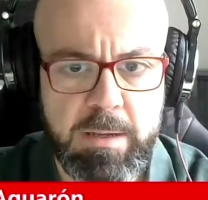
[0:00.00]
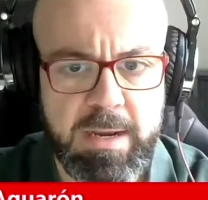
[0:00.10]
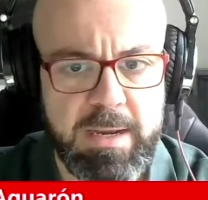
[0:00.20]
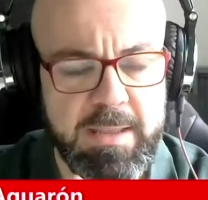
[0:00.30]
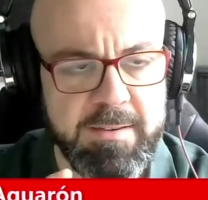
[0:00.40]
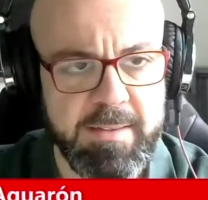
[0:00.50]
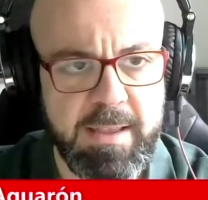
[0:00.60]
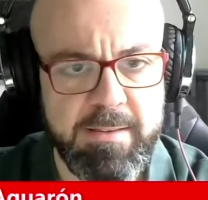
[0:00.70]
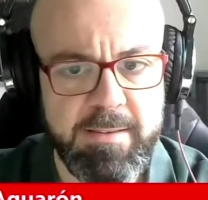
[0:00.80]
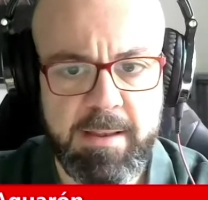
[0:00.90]
clearly
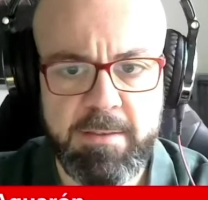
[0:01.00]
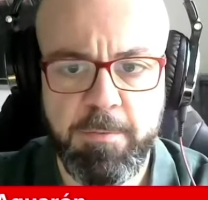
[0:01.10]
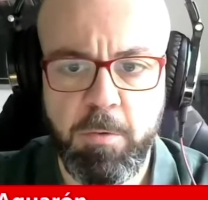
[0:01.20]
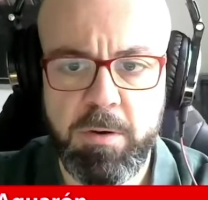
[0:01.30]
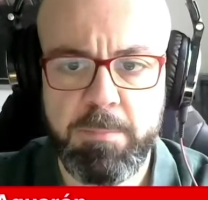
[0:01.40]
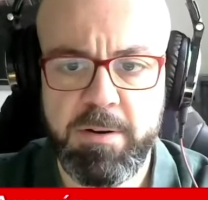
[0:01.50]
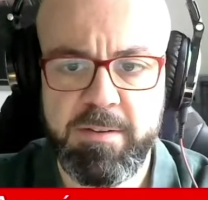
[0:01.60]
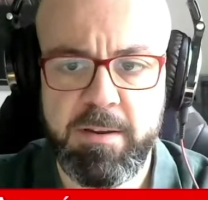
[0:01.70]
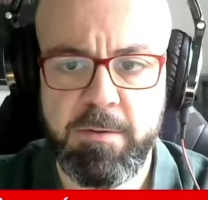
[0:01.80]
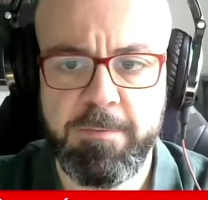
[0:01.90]
states that
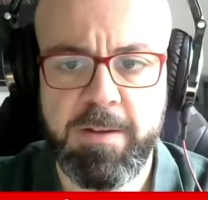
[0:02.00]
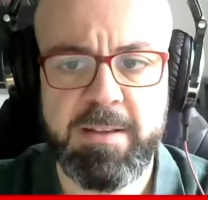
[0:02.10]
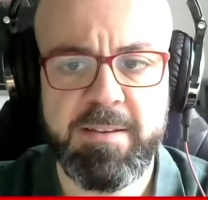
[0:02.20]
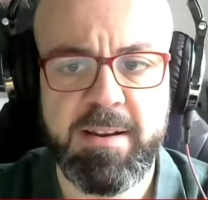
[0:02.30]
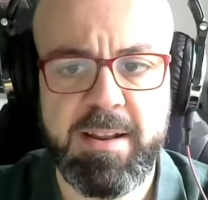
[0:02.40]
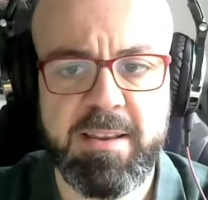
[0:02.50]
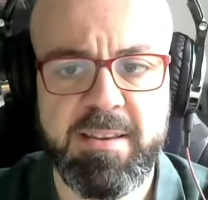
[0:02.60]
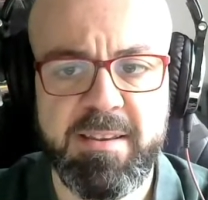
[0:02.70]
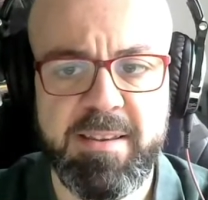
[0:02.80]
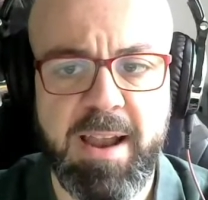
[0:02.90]
40% of cancer
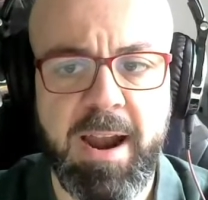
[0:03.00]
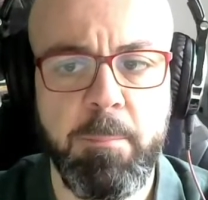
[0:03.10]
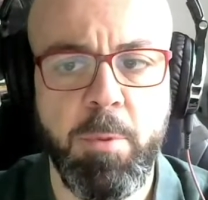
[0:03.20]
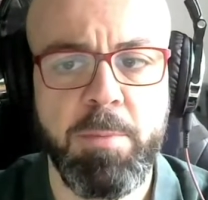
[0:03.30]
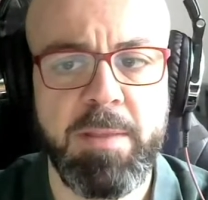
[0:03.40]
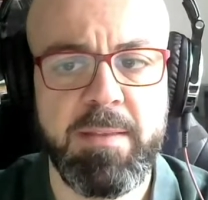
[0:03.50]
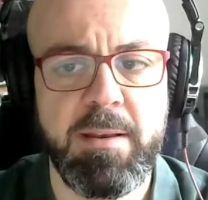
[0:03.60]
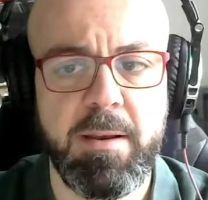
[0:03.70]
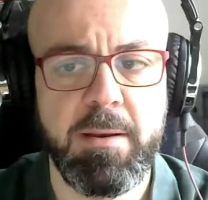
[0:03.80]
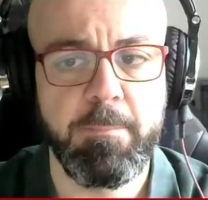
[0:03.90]
cases are
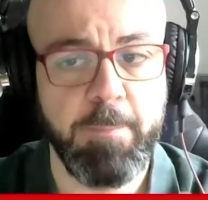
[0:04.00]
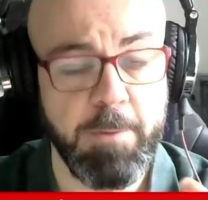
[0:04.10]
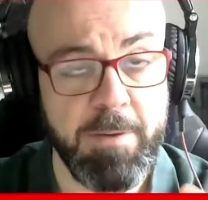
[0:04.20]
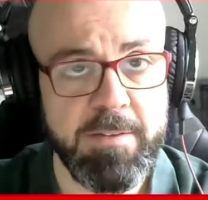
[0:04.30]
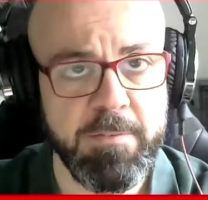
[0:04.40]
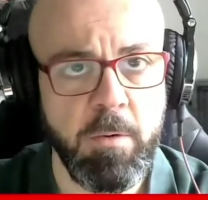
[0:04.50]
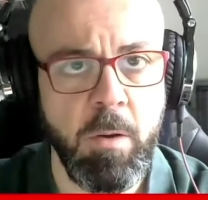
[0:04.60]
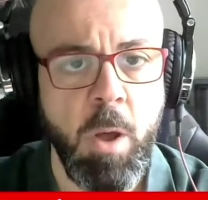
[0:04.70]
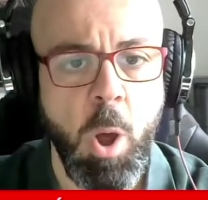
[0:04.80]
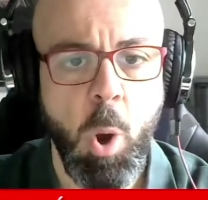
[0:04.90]

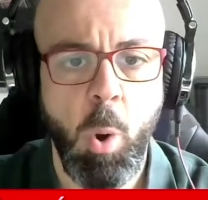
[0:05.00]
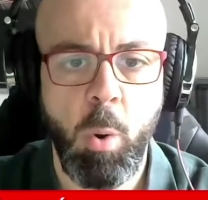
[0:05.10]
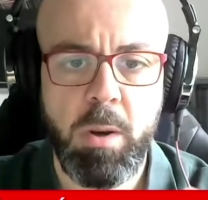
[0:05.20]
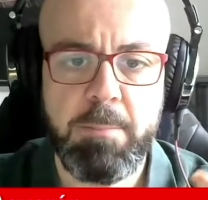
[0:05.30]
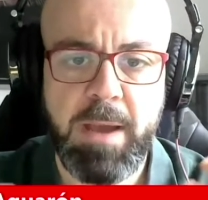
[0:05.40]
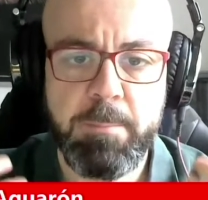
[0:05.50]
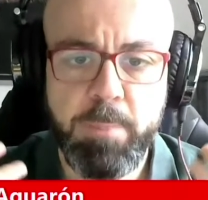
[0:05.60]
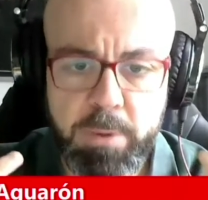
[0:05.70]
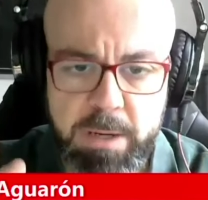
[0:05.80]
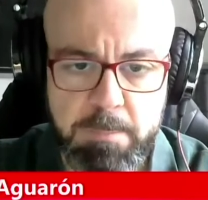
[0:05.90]
preventable only by
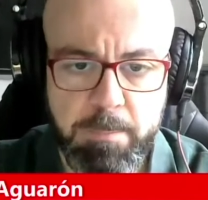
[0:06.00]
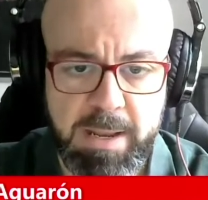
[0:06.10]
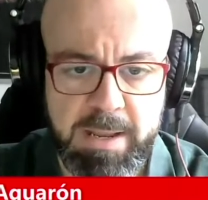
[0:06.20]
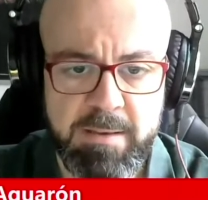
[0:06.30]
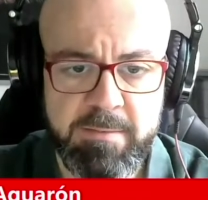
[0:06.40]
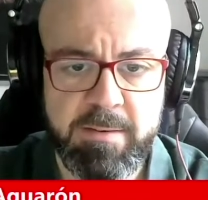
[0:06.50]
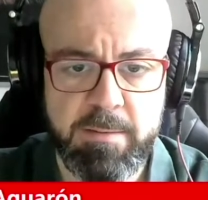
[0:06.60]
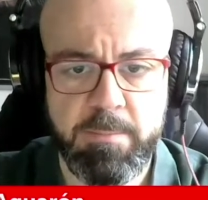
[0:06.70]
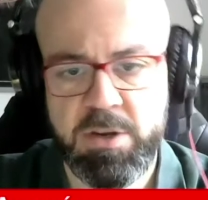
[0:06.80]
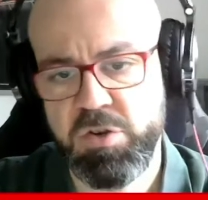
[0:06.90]
putting in place
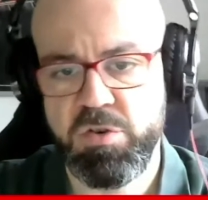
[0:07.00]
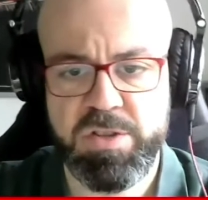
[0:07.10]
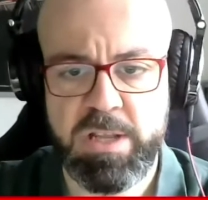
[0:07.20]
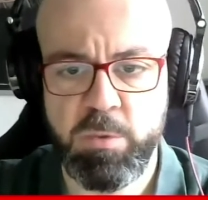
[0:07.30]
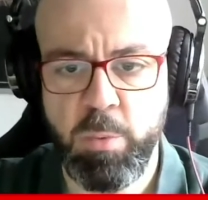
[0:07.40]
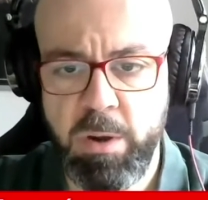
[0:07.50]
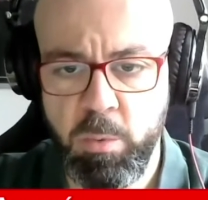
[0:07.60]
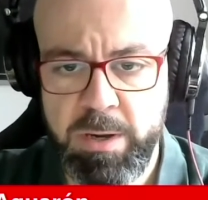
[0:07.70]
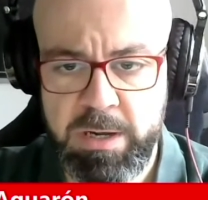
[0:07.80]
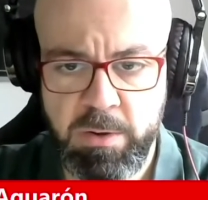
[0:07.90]
measures that we
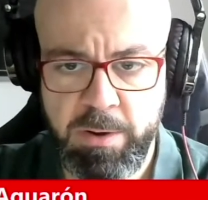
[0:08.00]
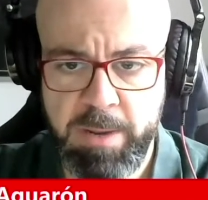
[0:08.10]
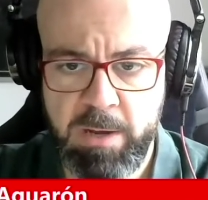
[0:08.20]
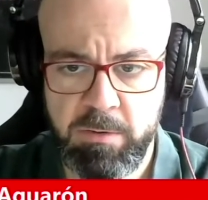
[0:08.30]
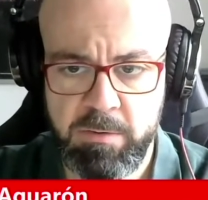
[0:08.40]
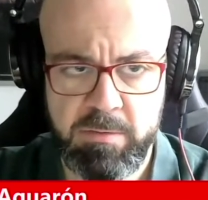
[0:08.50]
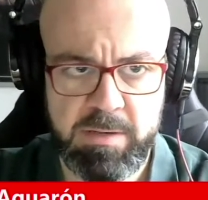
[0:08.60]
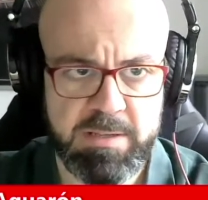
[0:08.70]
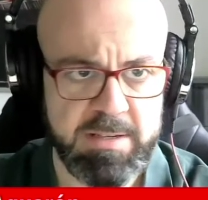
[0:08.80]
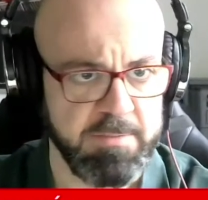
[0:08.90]
already know about,
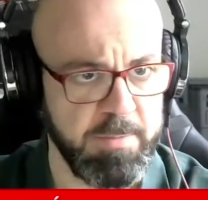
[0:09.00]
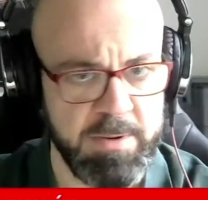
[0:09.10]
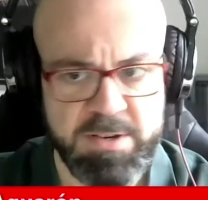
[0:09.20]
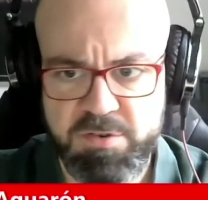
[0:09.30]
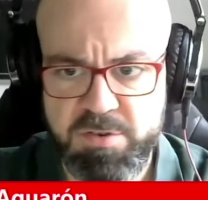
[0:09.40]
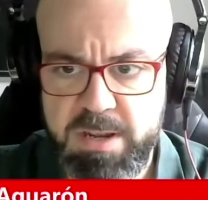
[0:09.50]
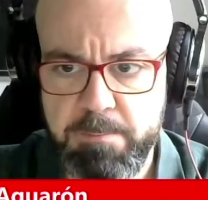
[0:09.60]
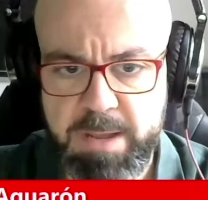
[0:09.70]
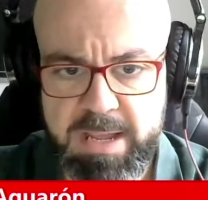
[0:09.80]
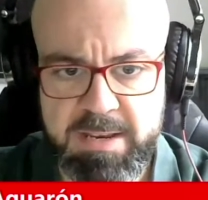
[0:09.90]
such as prevention
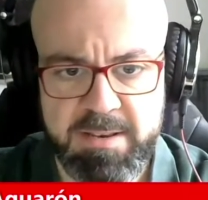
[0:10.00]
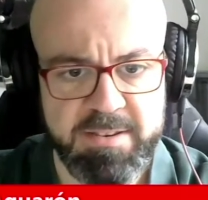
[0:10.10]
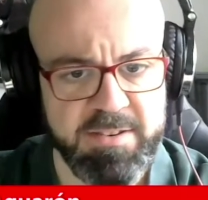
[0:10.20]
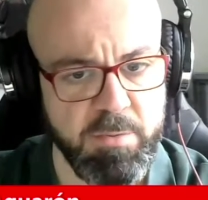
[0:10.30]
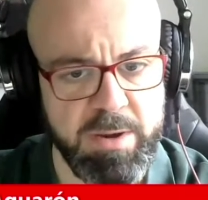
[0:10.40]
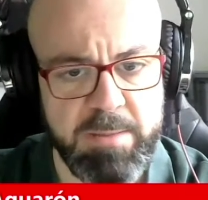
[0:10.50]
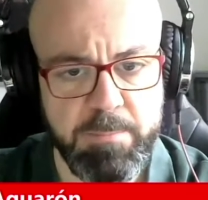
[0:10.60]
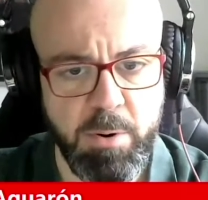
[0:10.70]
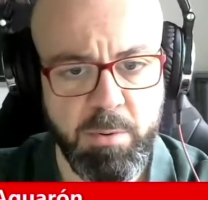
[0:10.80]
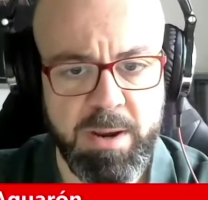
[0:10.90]
campaigns, screening
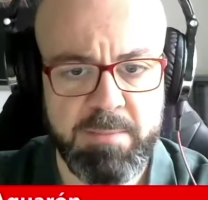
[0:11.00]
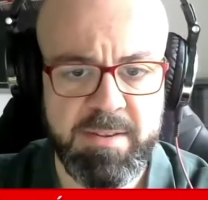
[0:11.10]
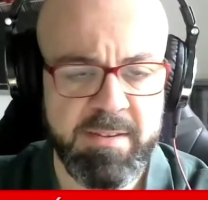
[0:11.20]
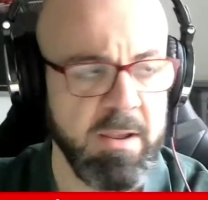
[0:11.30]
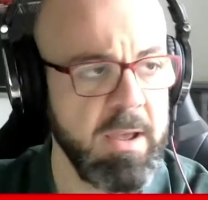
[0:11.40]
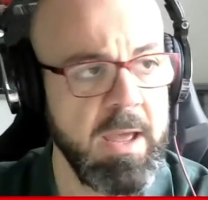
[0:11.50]
programs,